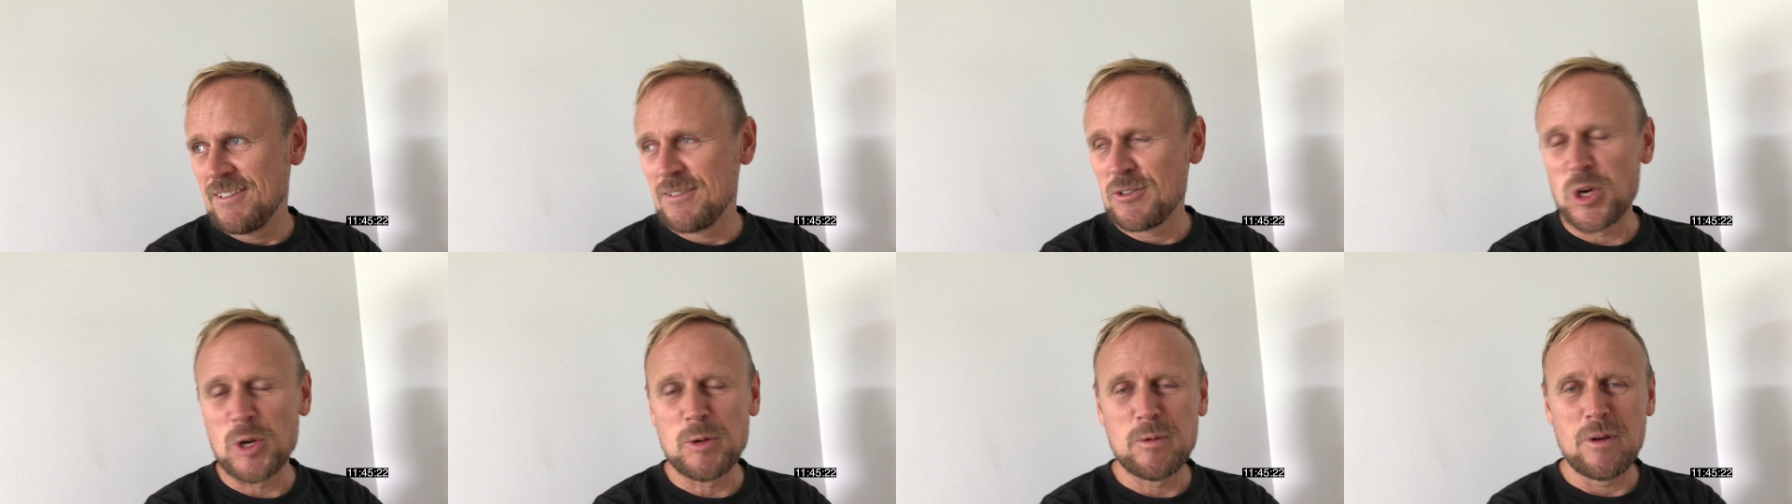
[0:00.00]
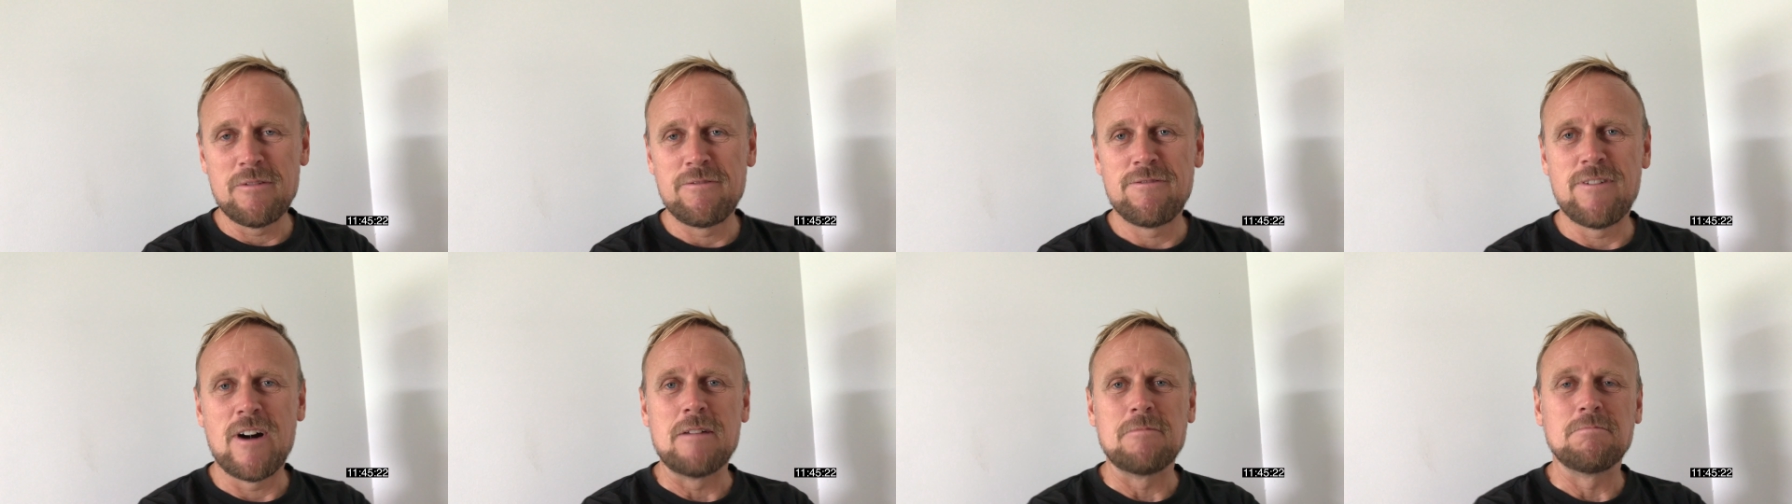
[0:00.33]
Could have
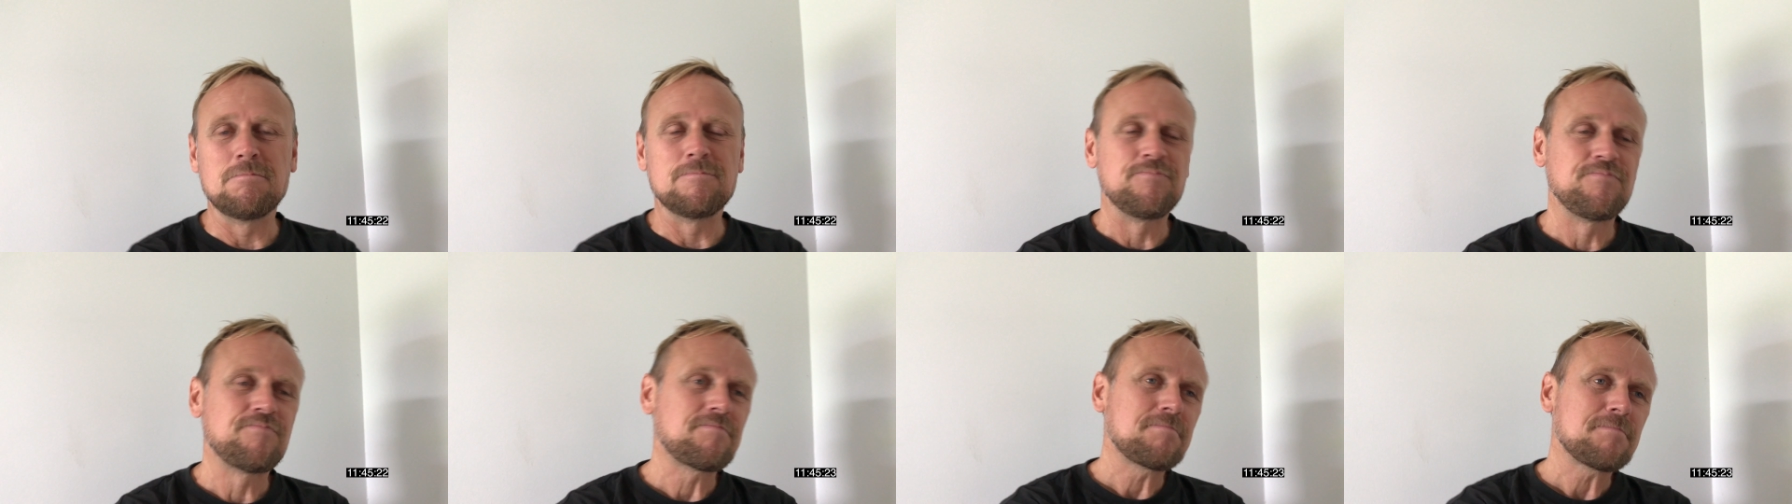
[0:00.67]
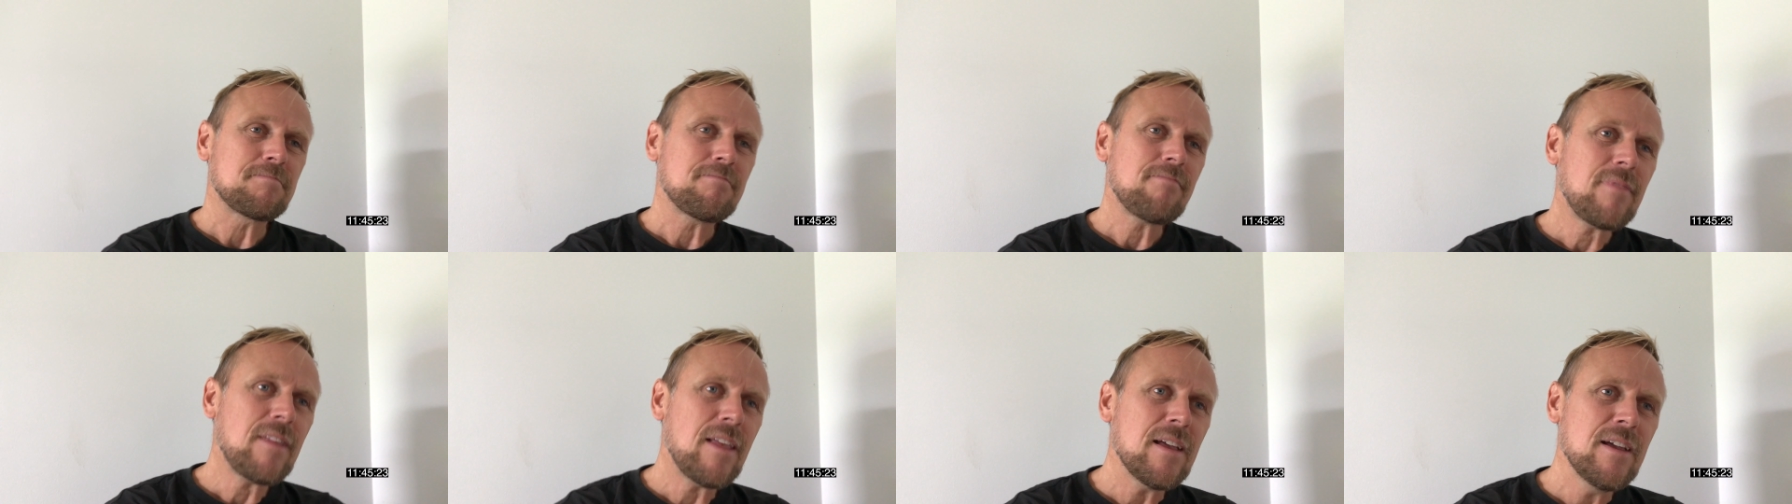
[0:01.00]
been fun.
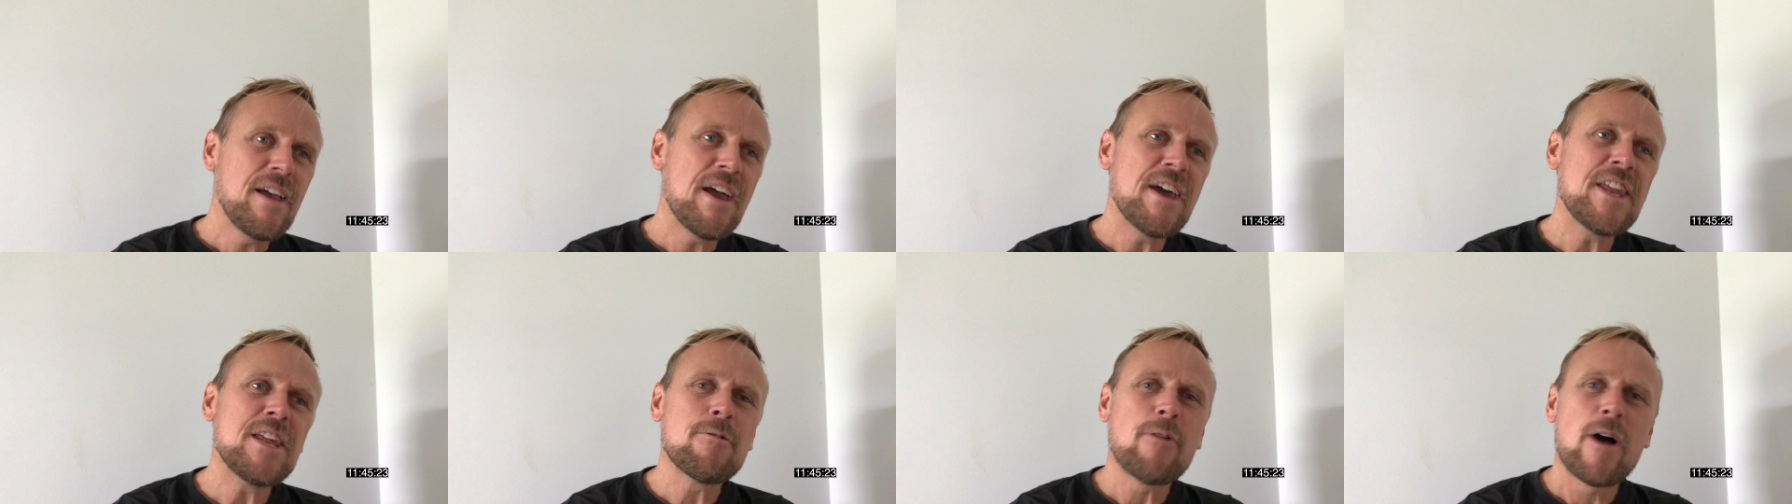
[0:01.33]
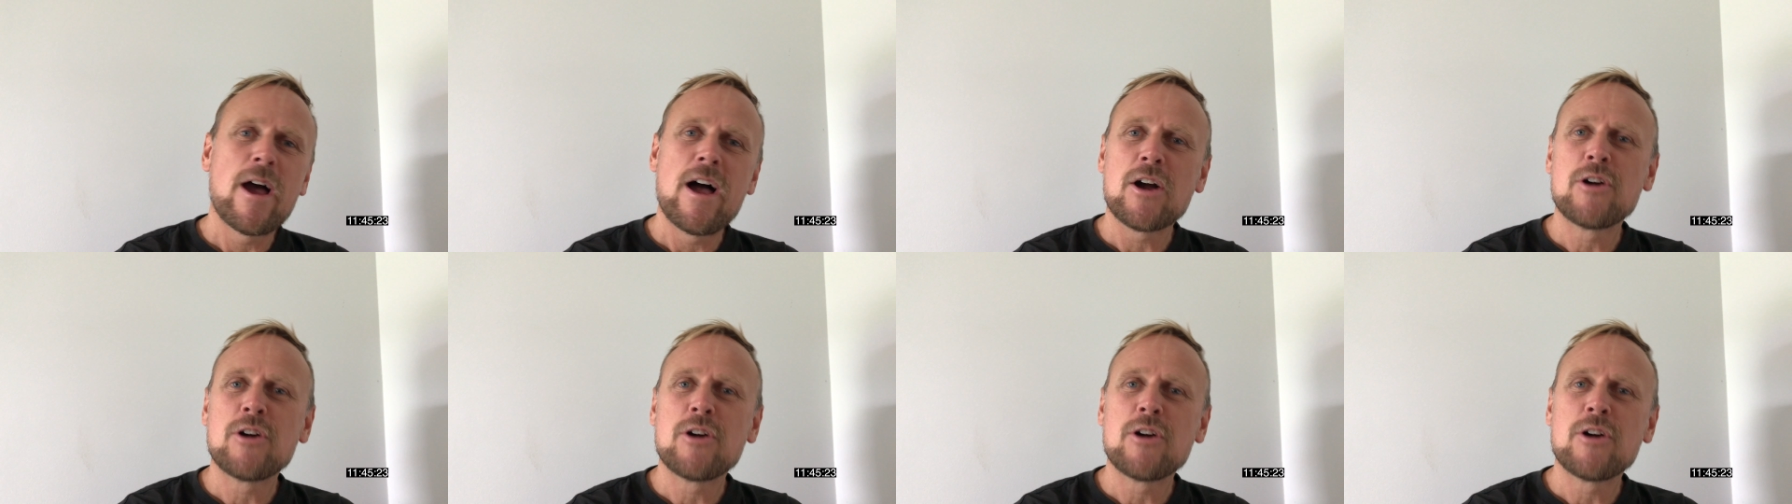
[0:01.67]
Anyway,